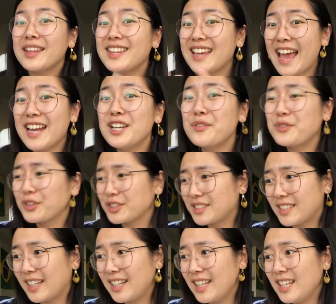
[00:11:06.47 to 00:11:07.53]
the end of your
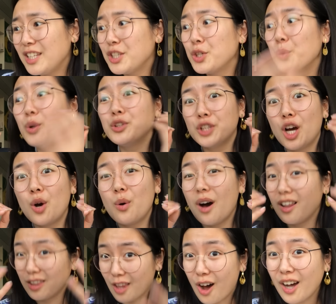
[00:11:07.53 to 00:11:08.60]
study, you will know
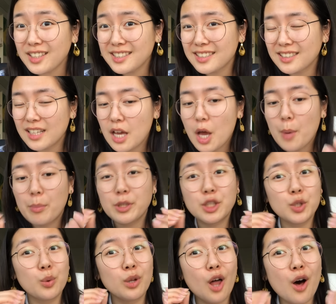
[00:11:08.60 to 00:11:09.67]
a lot, but
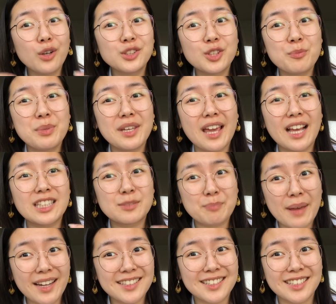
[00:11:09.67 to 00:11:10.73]
you will also be
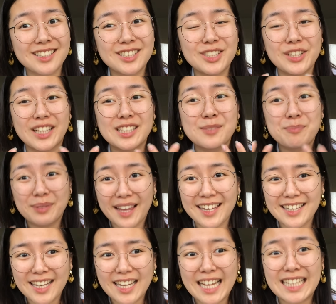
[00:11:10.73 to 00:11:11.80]
expected to
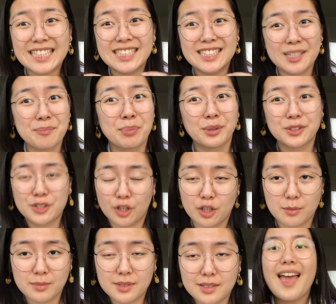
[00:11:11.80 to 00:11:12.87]
explain it in simple
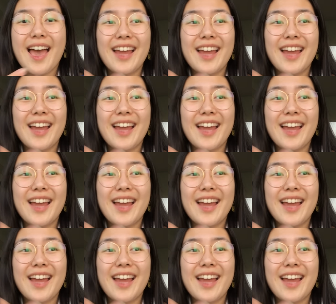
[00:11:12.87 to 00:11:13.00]
terms.